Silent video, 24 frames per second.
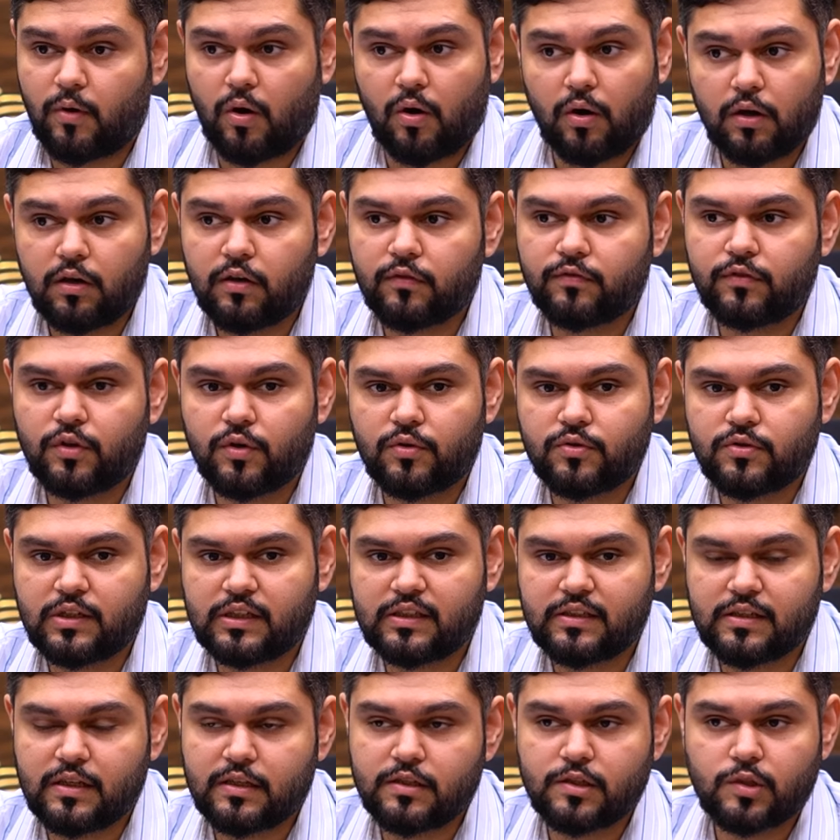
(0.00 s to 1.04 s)
all of those
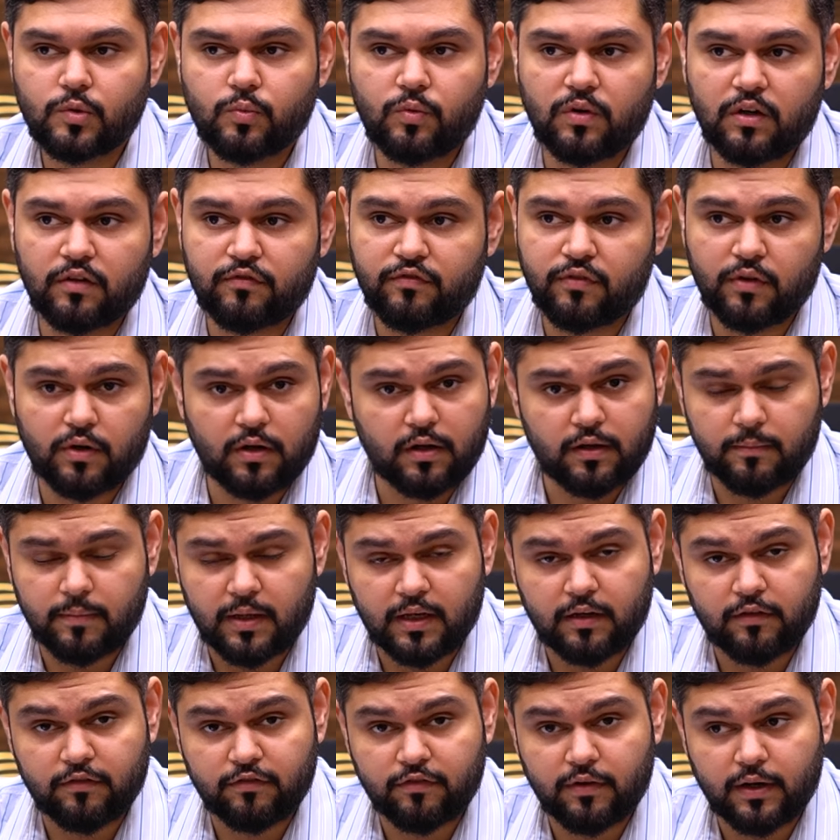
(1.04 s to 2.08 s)
reasons work for our
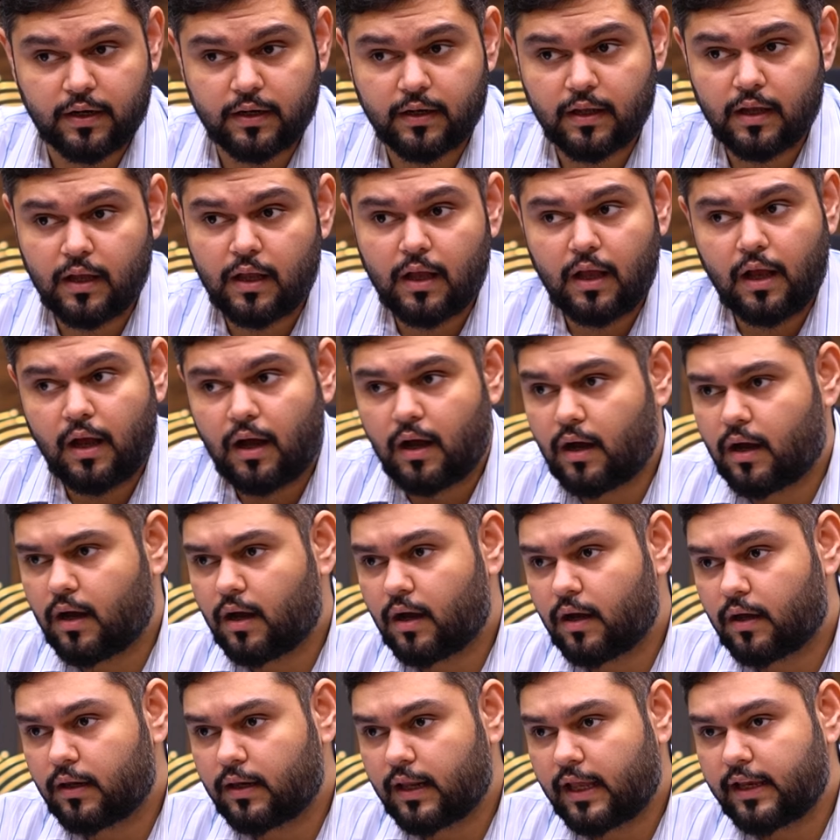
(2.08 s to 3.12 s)
benefit.
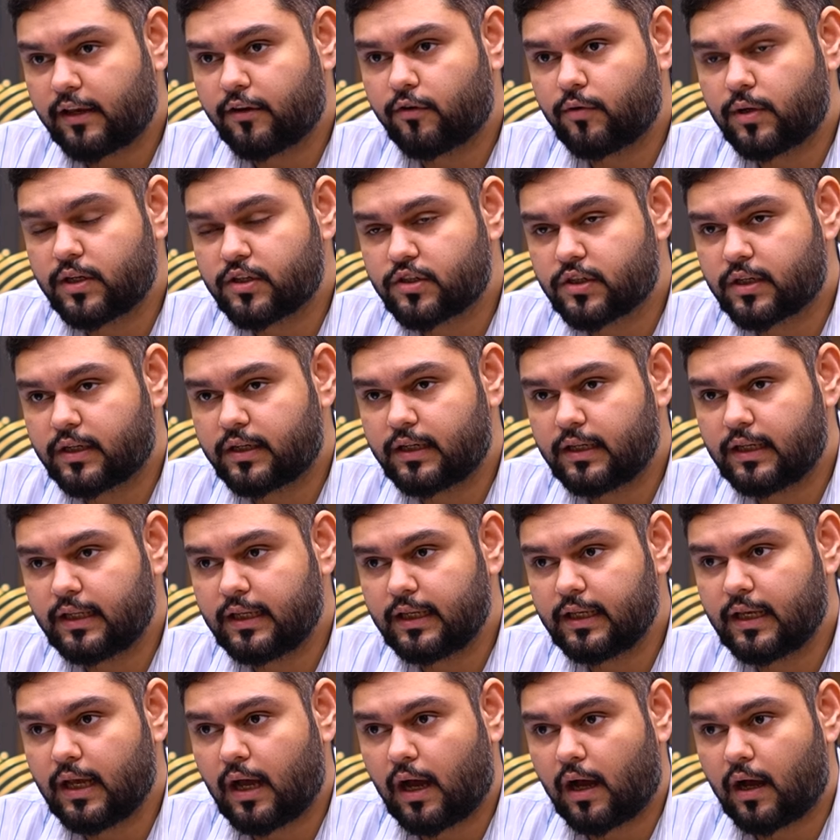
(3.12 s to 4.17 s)
Like
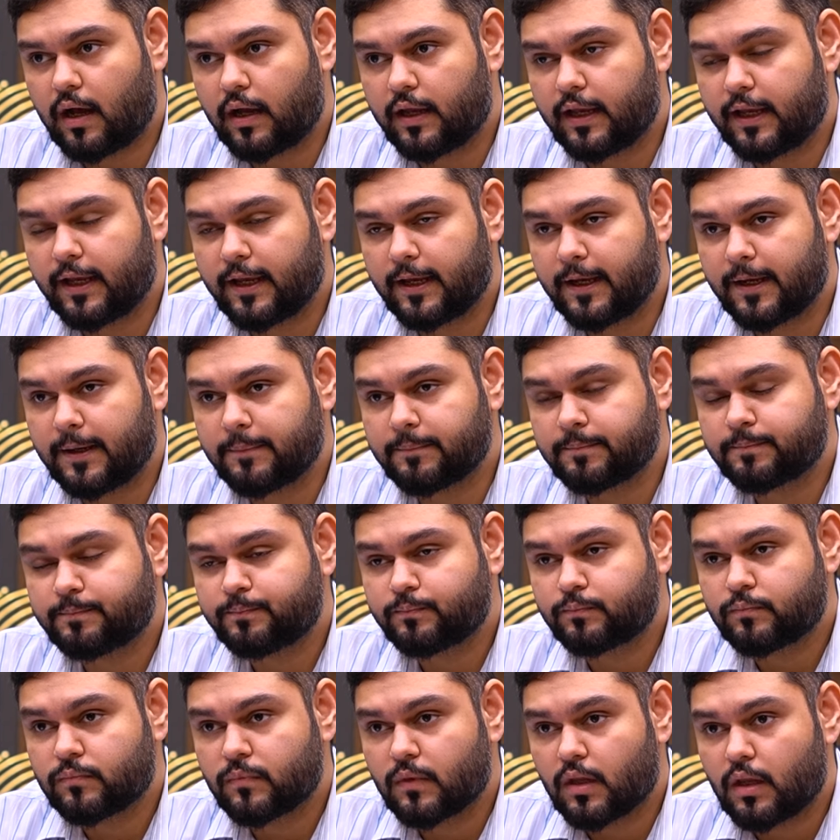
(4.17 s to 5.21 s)
recently I
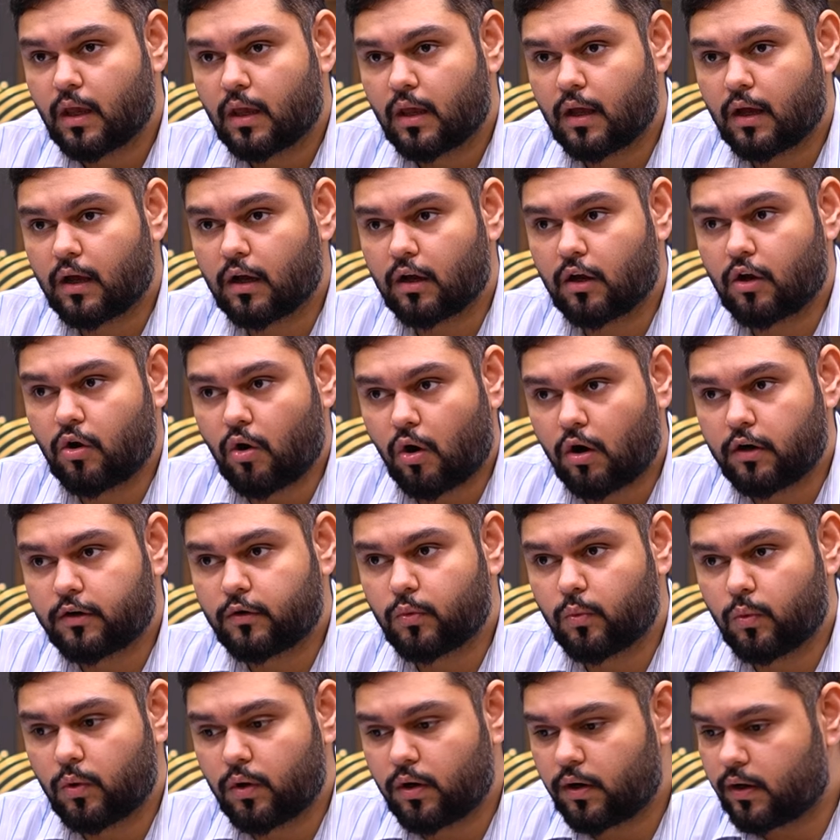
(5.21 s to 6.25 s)
got
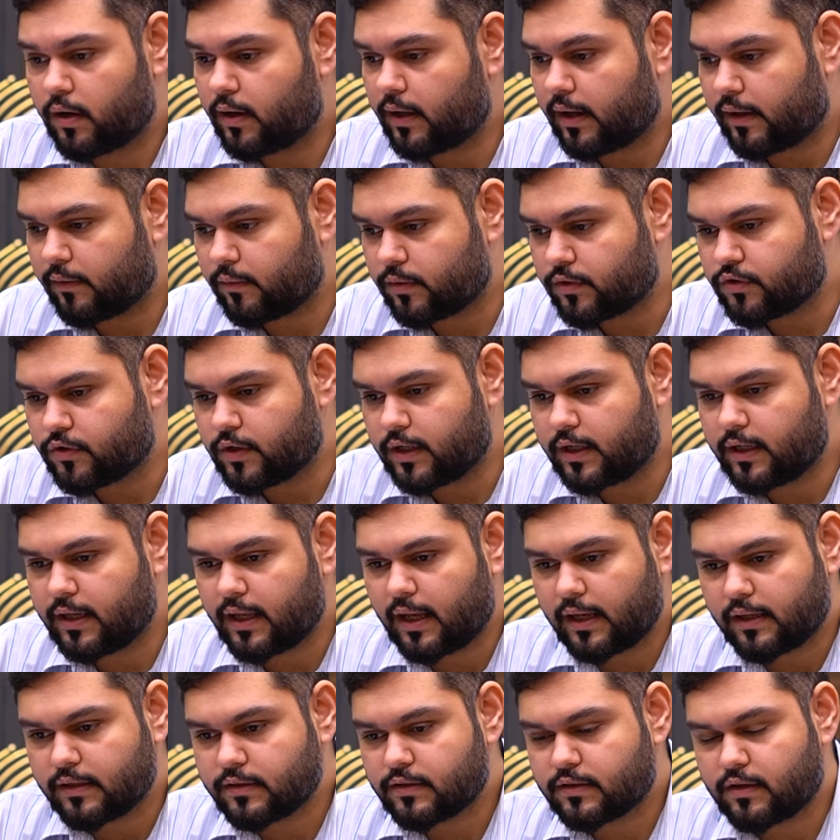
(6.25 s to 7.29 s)
word, I was
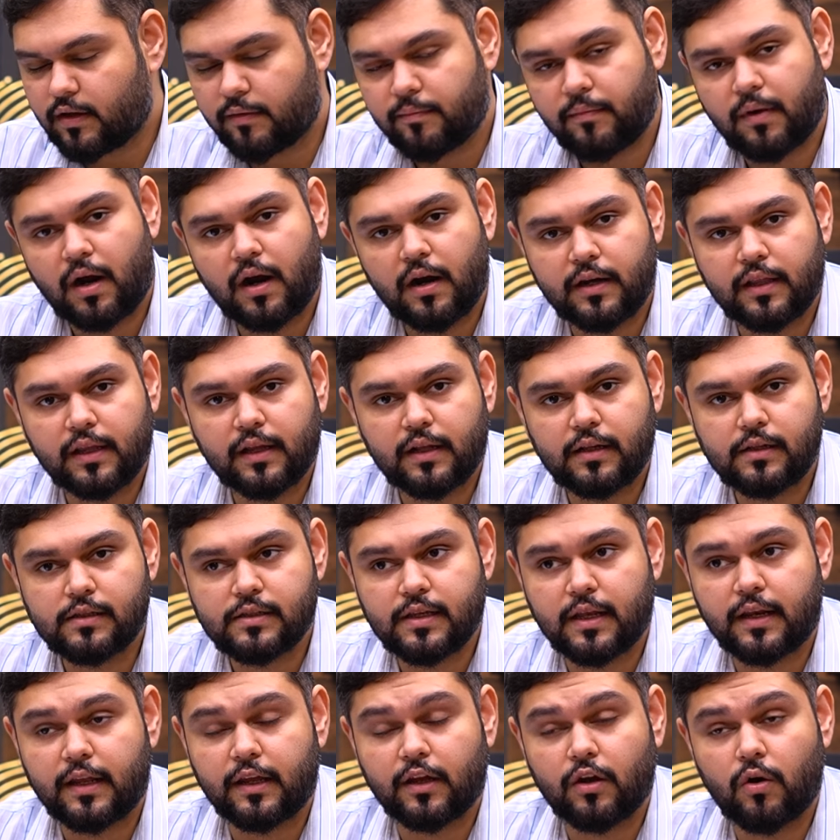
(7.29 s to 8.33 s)
reading some articles
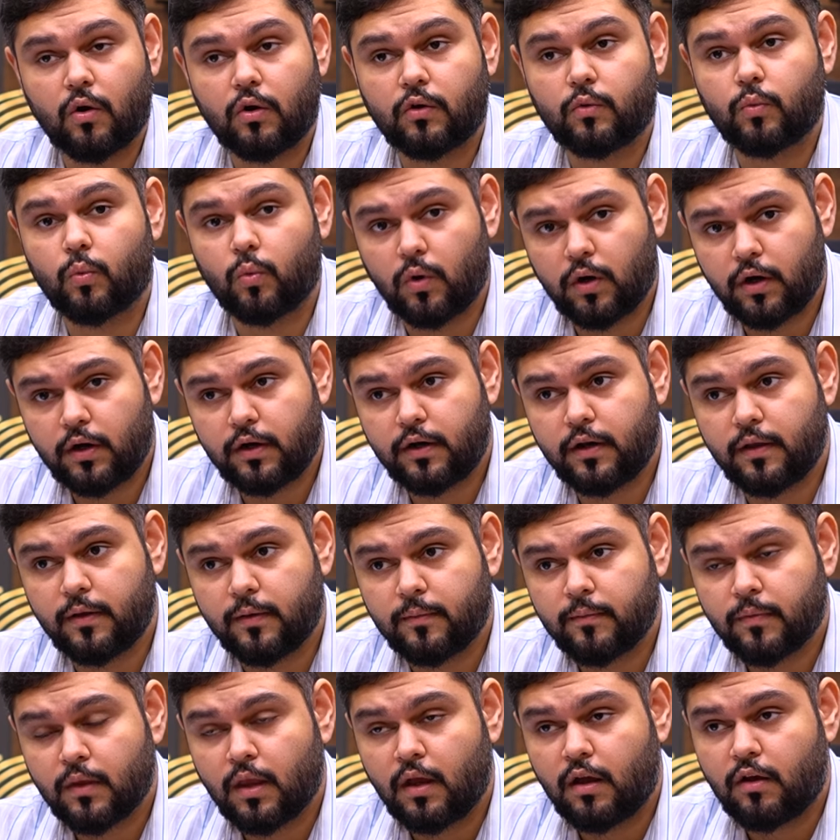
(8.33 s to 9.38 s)
and I got word
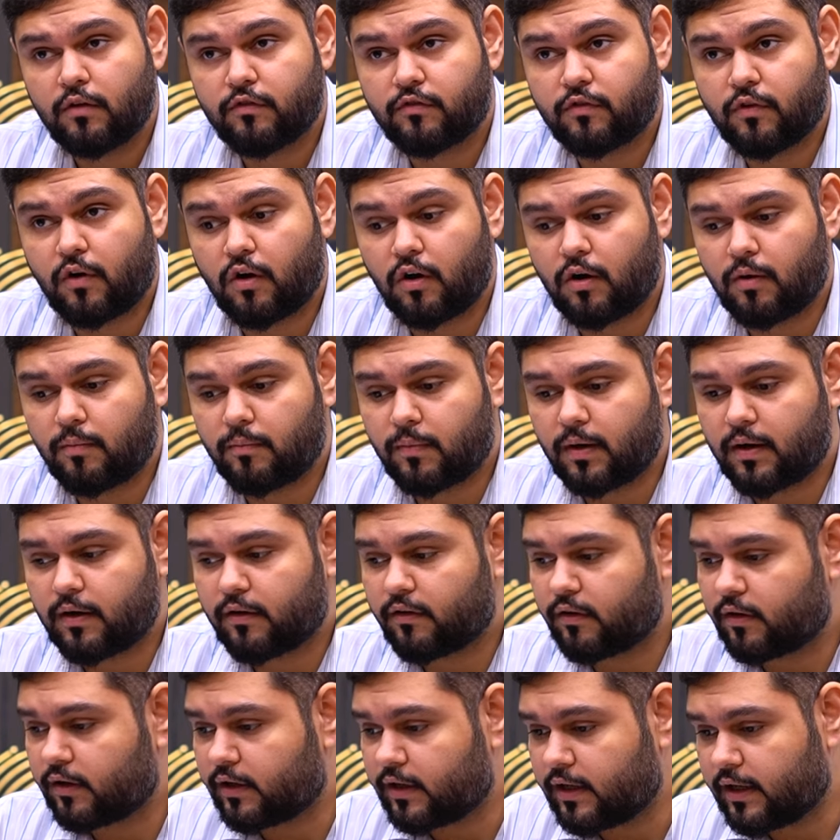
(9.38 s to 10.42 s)
from
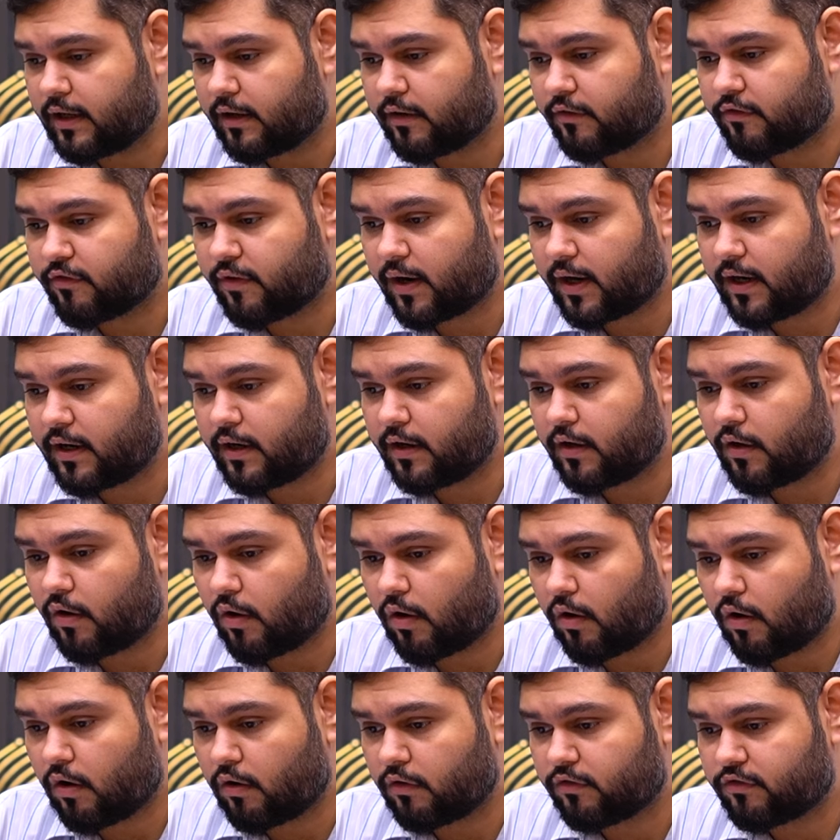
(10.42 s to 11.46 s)
a dear friend
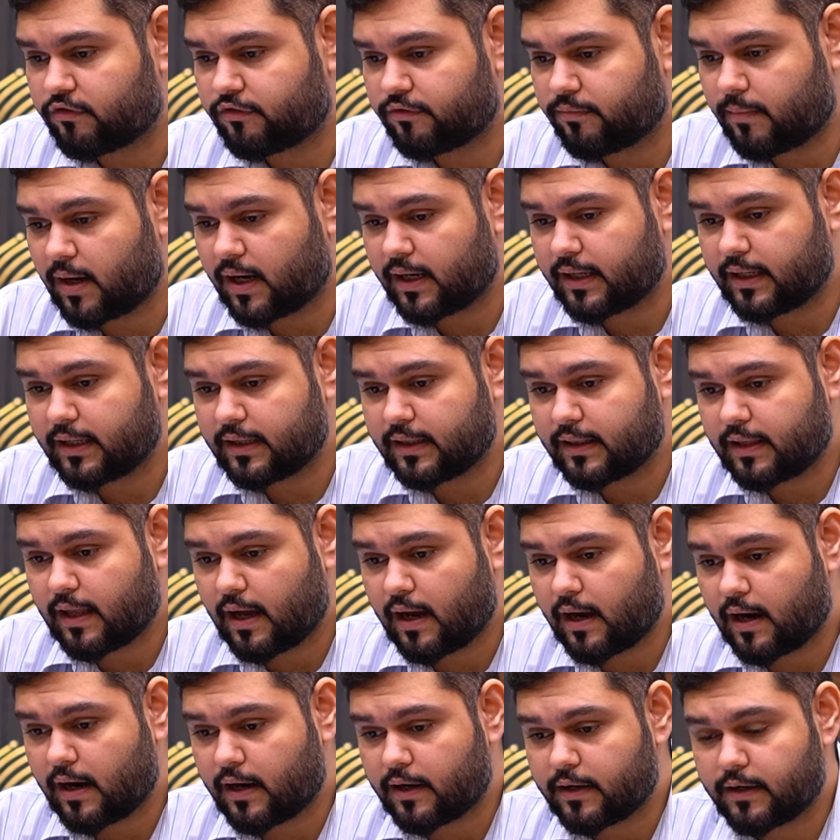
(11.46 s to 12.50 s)
of mine
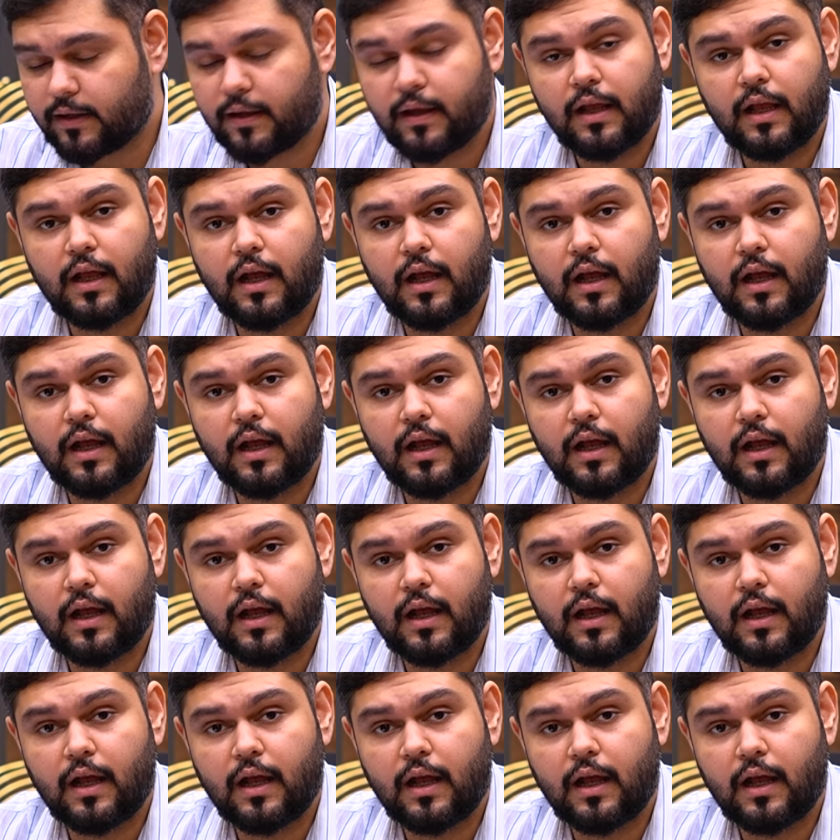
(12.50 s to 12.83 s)
that